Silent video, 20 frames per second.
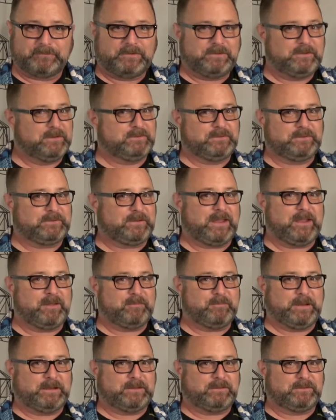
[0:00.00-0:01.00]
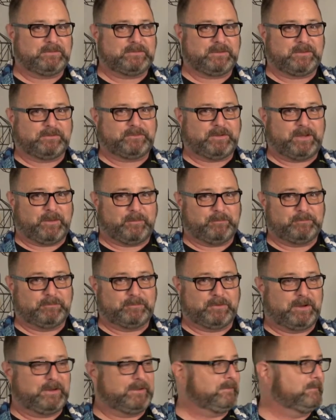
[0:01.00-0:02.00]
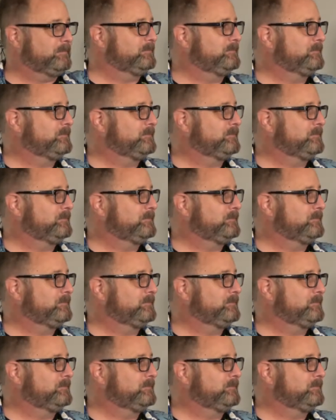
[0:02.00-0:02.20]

You just can't make this stuff up, right?